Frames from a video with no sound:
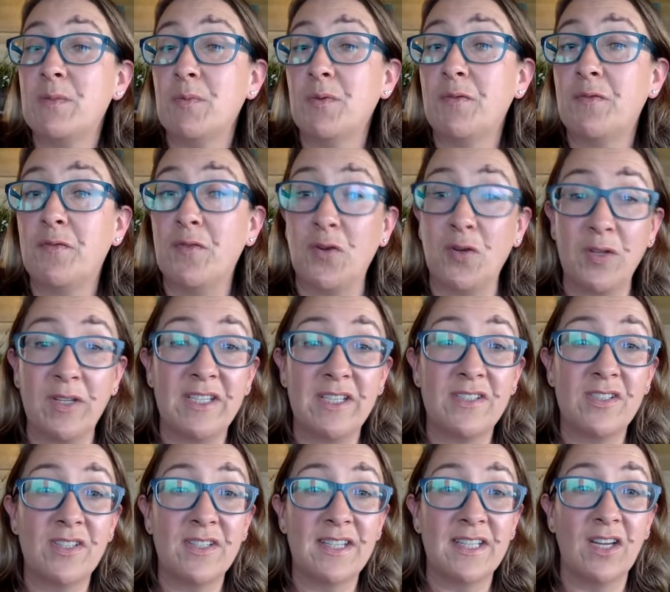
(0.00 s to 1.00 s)
would fall
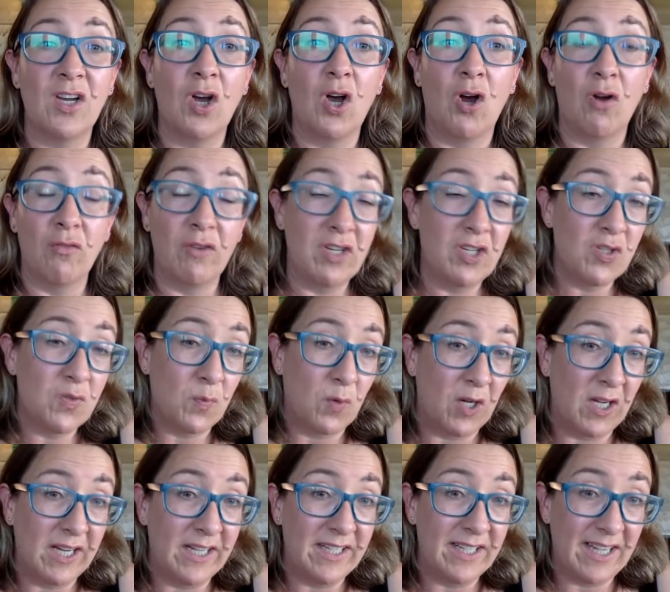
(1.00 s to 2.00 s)
into the orange
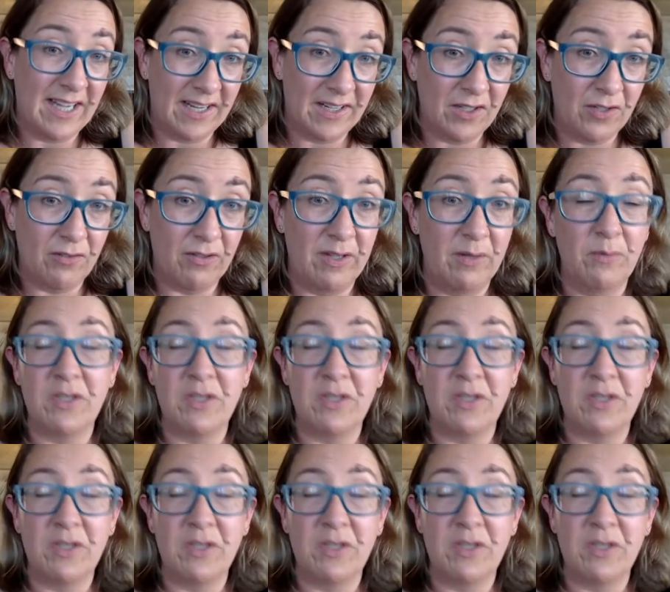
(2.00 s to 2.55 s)
wine category,